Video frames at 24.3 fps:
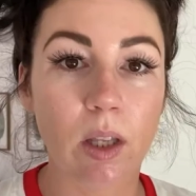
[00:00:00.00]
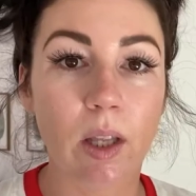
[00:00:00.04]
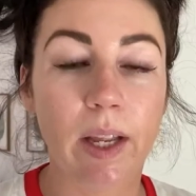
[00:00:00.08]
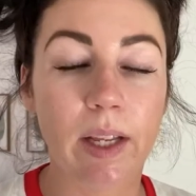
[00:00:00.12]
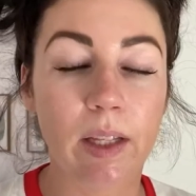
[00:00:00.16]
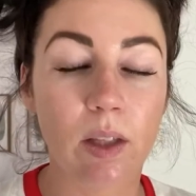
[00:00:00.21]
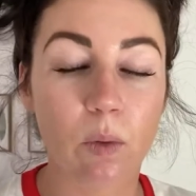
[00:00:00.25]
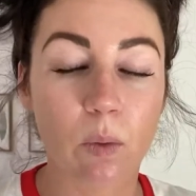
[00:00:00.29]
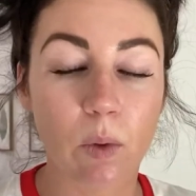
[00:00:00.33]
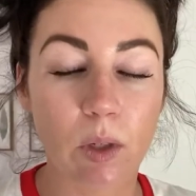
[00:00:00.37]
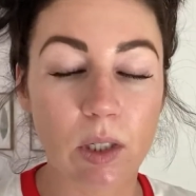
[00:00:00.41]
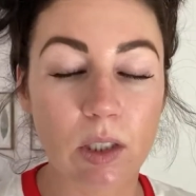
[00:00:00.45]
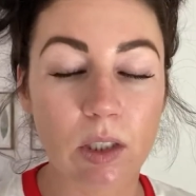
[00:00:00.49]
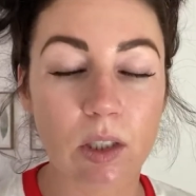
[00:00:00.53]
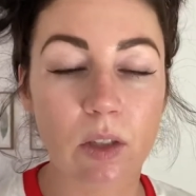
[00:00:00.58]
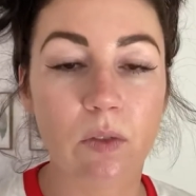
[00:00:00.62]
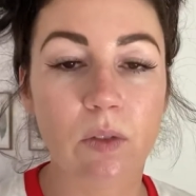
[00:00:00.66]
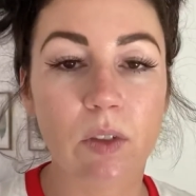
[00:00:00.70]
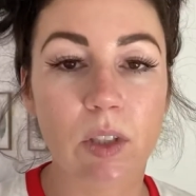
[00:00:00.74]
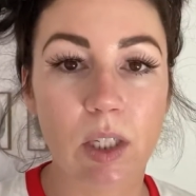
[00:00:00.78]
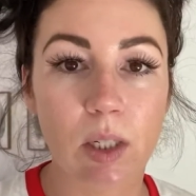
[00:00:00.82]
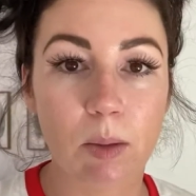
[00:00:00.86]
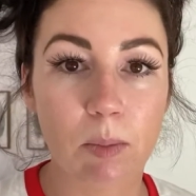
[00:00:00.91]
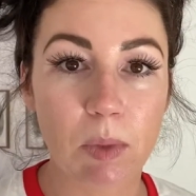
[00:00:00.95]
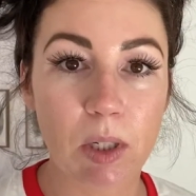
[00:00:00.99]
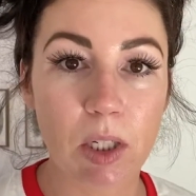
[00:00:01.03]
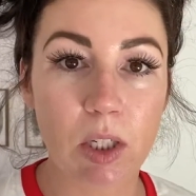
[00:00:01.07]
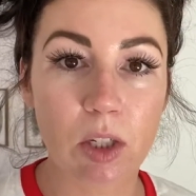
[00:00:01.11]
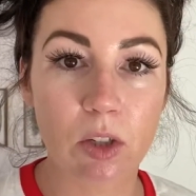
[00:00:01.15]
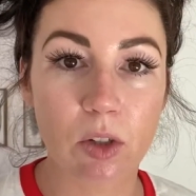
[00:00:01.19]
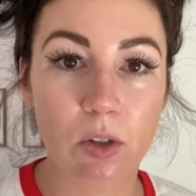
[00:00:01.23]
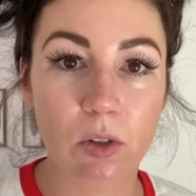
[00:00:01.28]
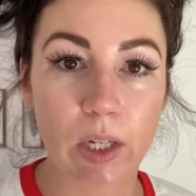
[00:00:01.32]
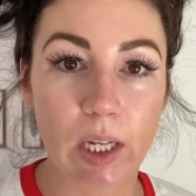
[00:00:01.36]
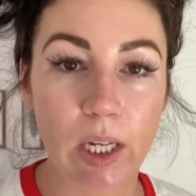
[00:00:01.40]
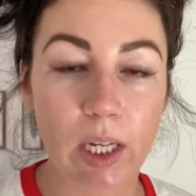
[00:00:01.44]
the ones you've seen me
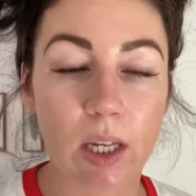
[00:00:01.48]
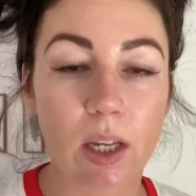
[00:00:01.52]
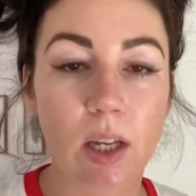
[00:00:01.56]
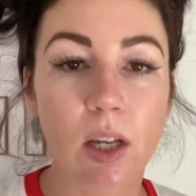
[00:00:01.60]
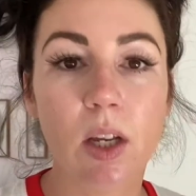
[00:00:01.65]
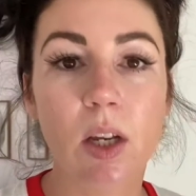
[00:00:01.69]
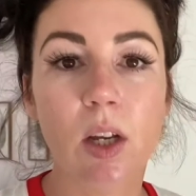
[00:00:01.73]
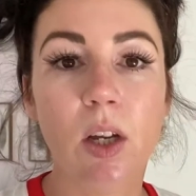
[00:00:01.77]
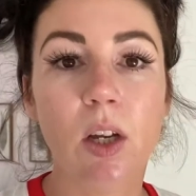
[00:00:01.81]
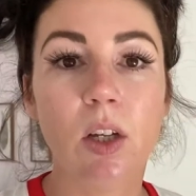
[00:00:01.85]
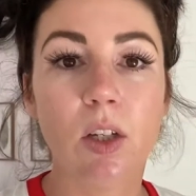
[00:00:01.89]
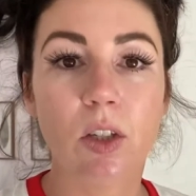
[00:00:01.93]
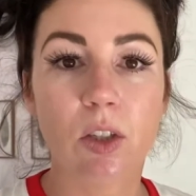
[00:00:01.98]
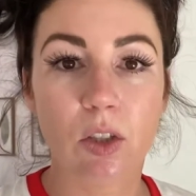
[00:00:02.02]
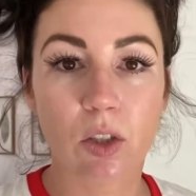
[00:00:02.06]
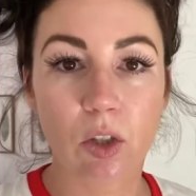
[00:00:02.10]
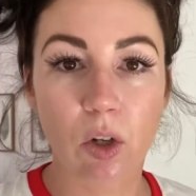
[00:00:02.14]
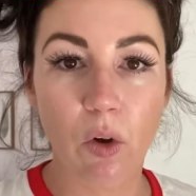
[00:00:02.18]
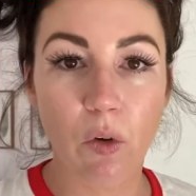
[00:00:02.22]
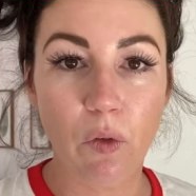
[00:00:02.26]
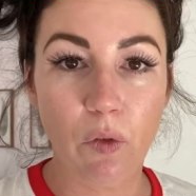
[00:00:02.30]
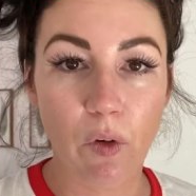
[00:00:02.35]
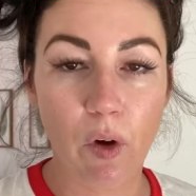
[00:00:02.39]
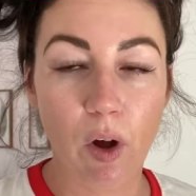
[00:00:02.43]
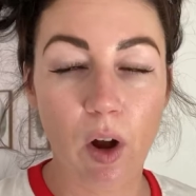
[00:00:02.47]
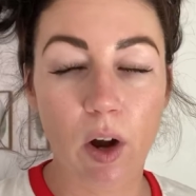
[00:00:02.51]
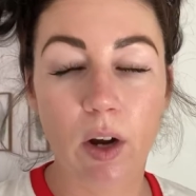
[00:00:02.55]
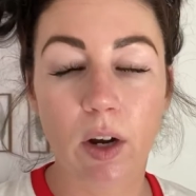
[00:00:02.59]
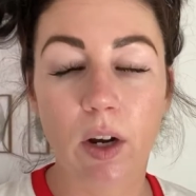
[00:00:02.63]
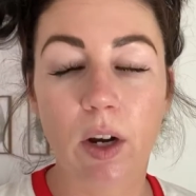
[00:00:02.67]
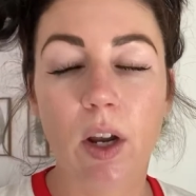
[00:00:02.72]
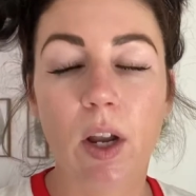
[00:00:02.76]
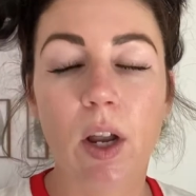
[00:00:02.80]
doing so far.